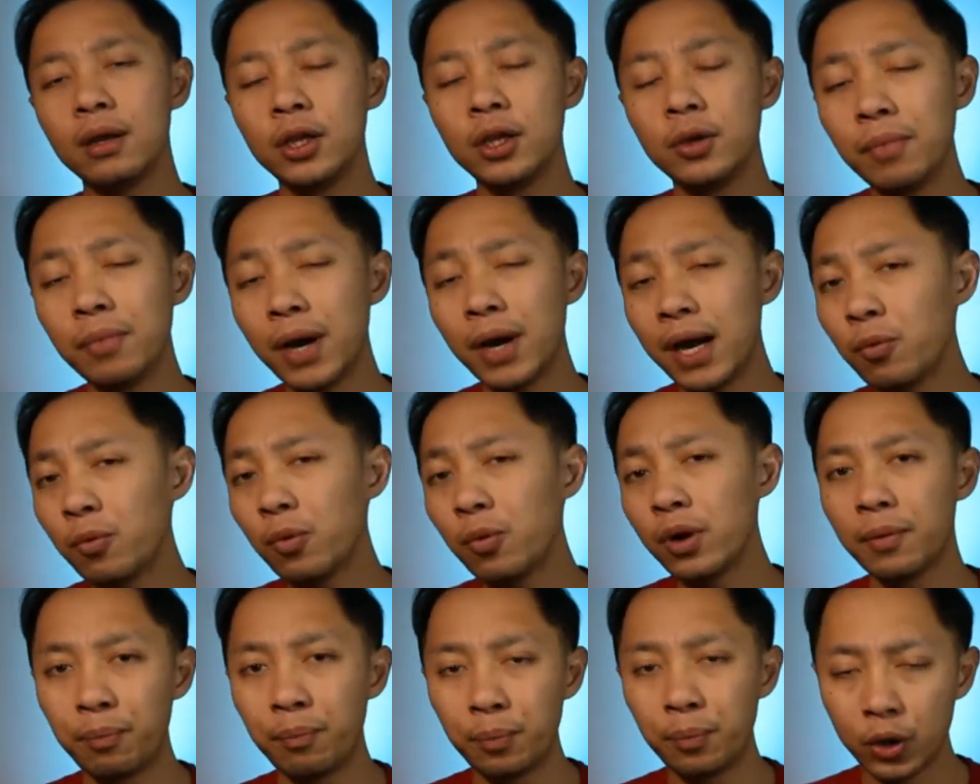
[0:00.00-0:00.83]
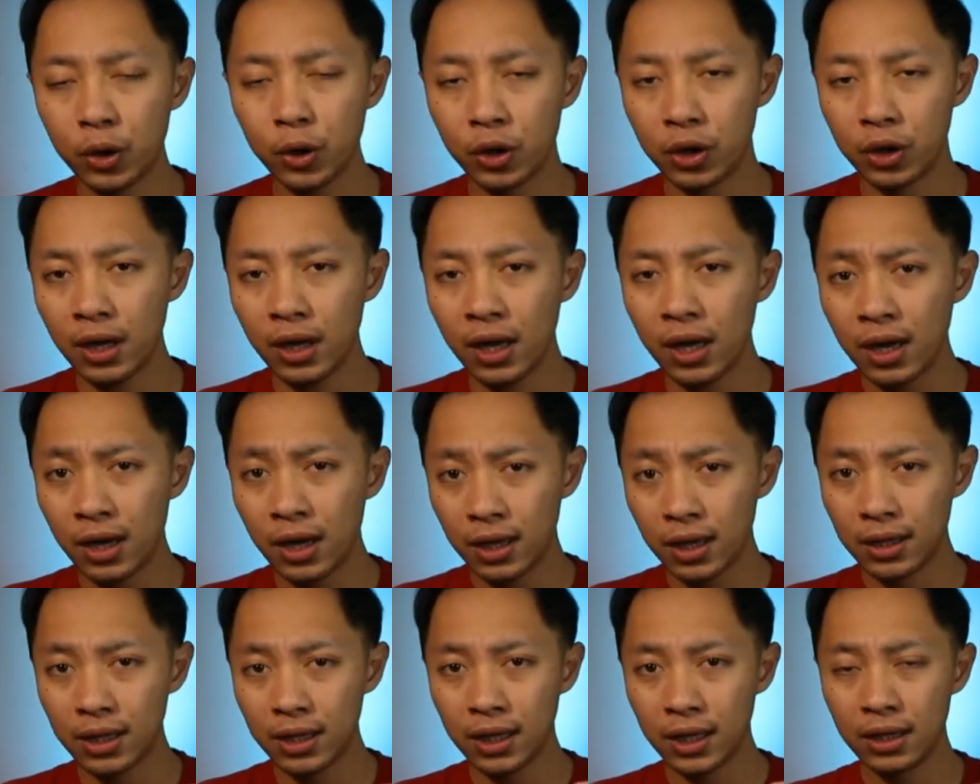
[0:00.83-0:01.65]
might wanna put
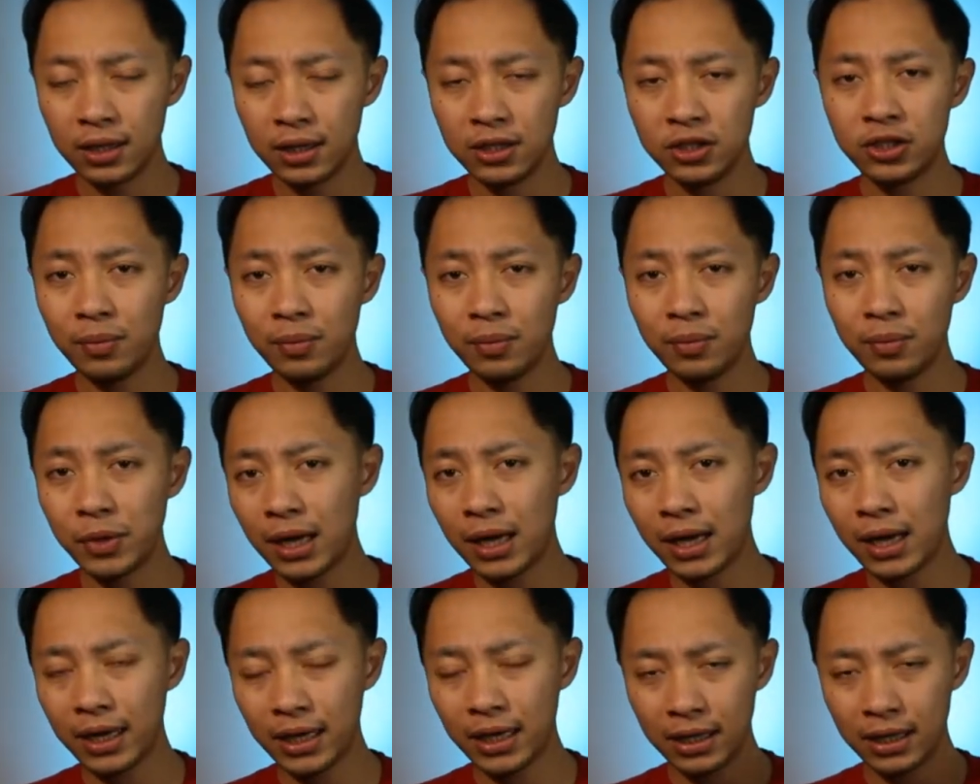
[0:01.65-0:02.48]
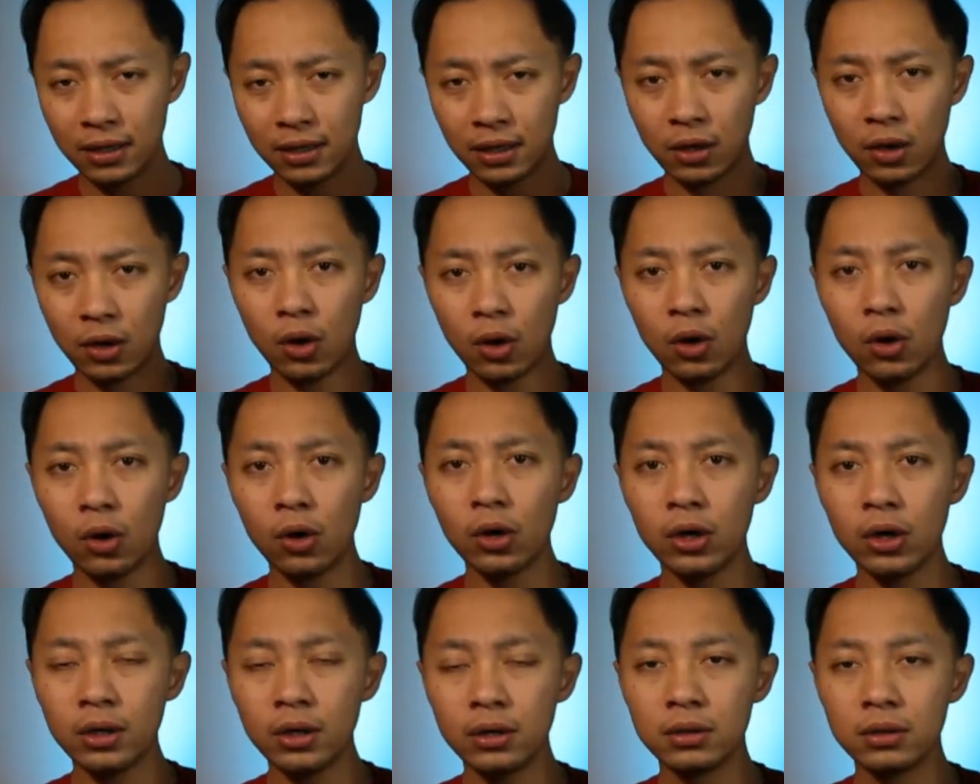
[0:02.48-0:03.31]
the Gemini either
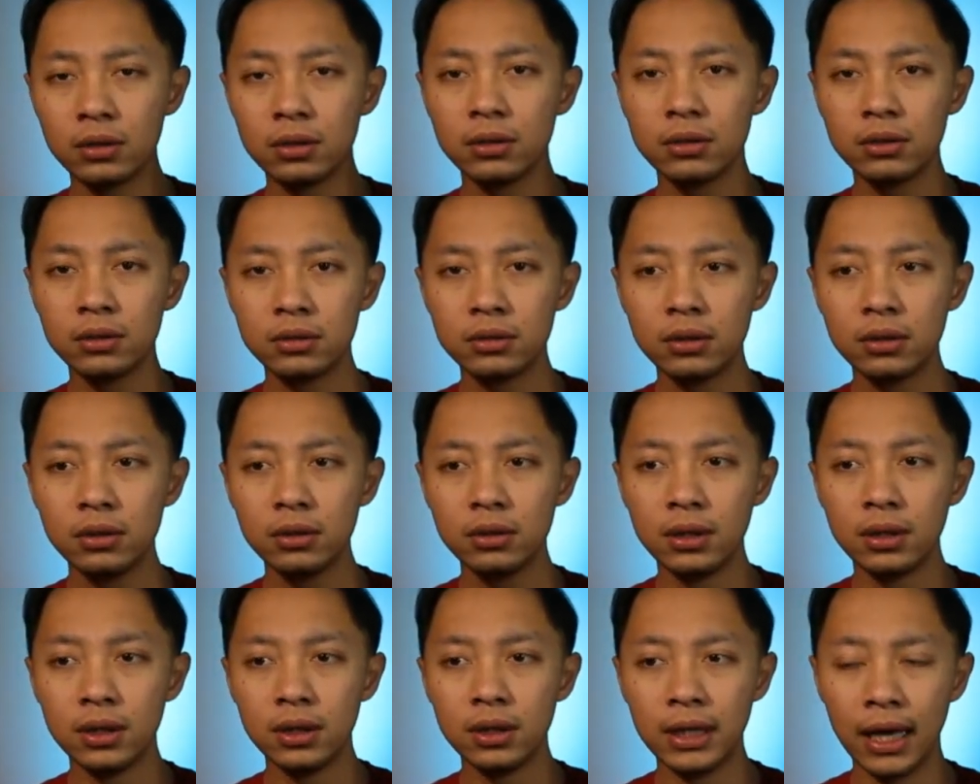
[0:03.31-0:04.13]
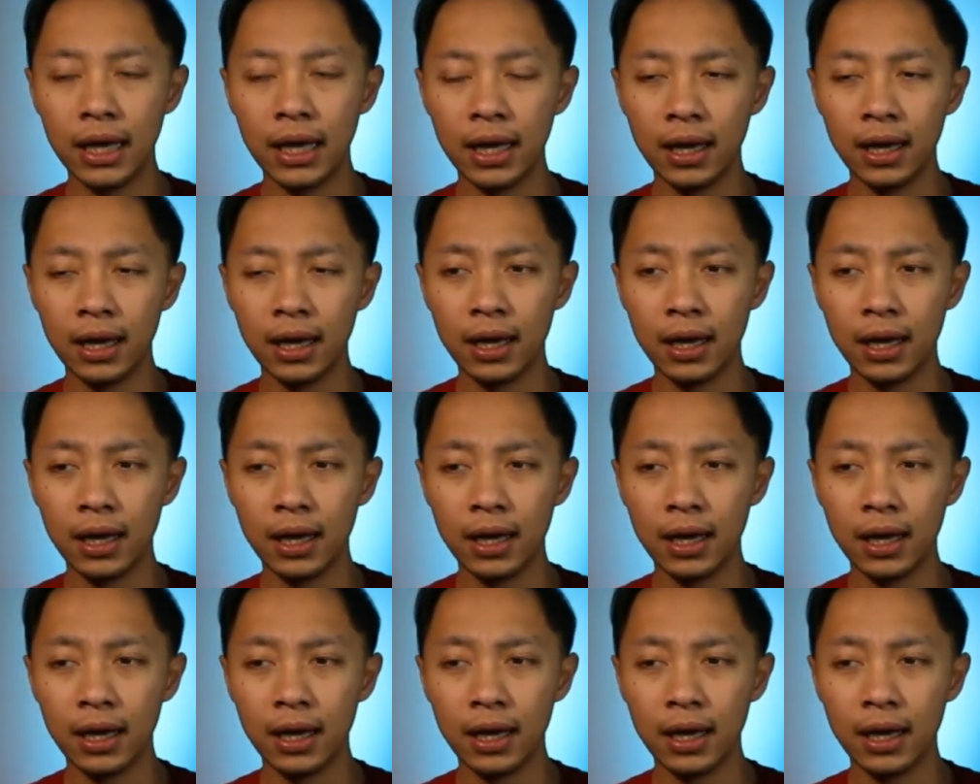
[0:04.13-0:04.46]
on the